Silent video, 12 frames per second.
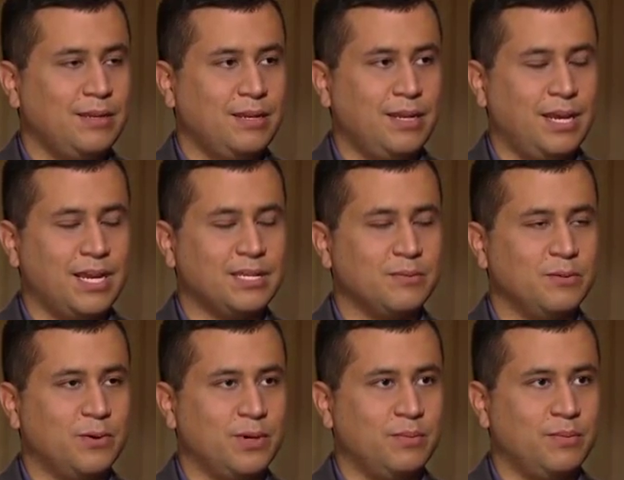He asked me
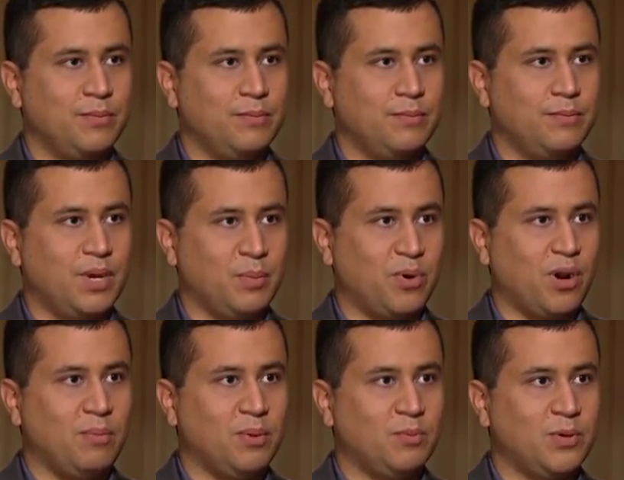what my
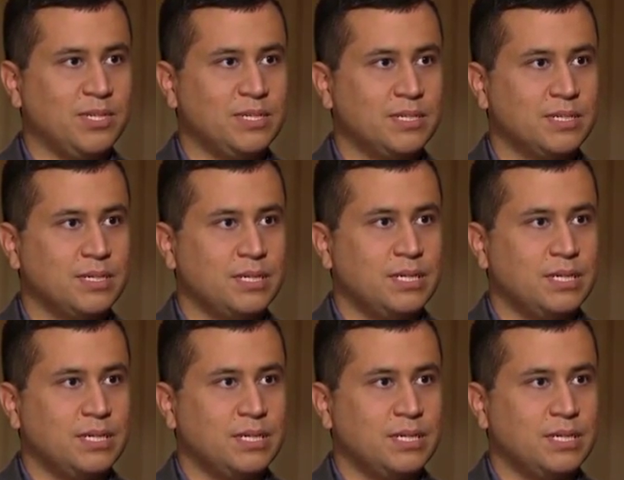problem was.